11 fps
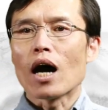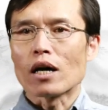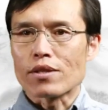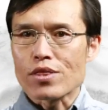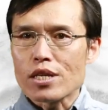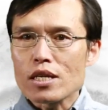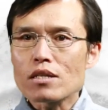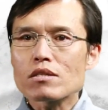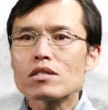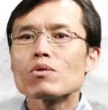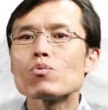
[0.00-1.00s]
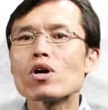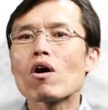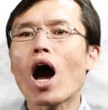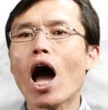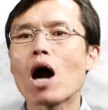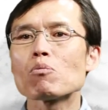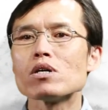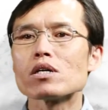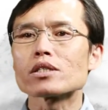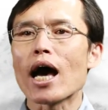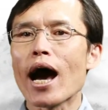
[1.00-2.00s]
And this will help
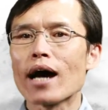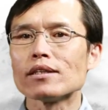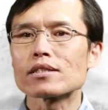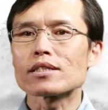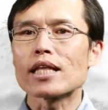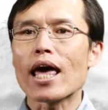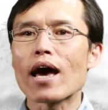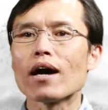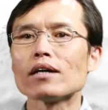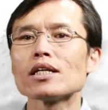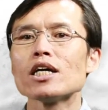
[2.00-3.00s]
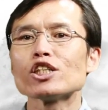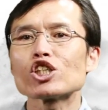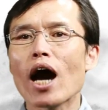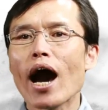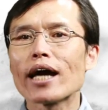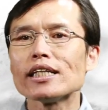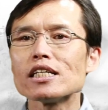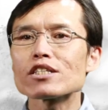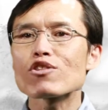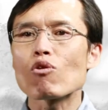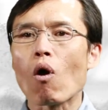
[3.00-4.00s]
us understand
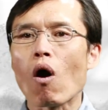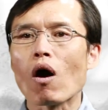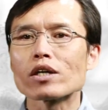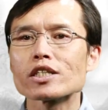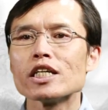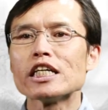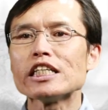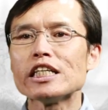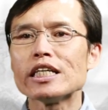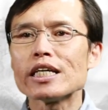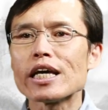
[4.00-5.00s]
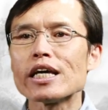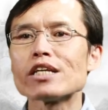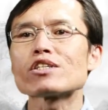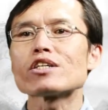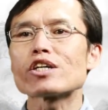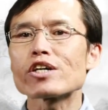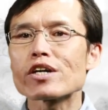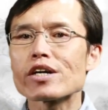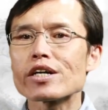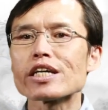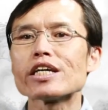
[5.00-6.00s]
Chinese thoughts in its
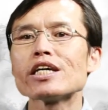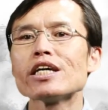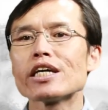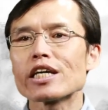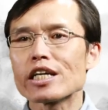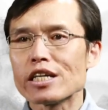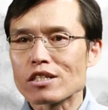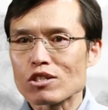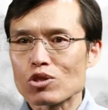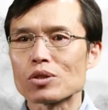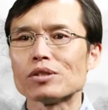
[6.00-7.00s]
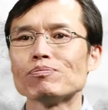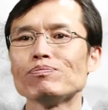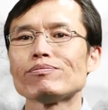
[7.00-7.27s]
early history.